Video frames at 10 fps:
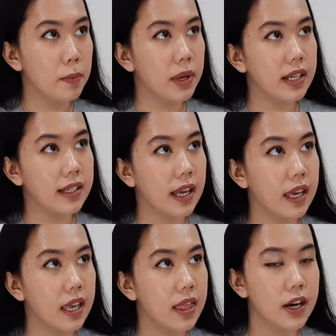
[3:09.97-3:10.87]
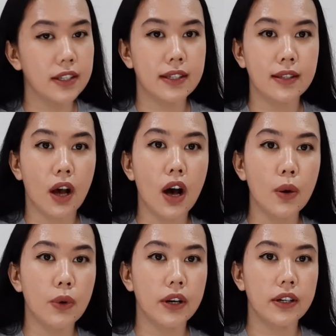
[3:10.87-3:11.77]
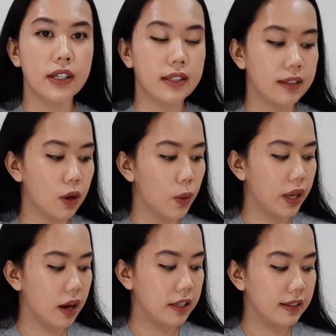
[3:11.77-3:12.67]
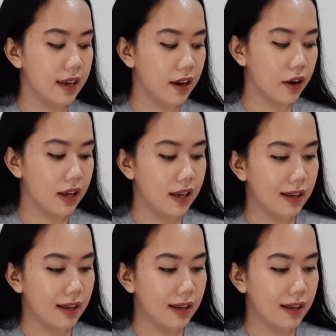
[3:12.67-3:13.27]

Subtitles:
but it's like there's this awkwardness going on there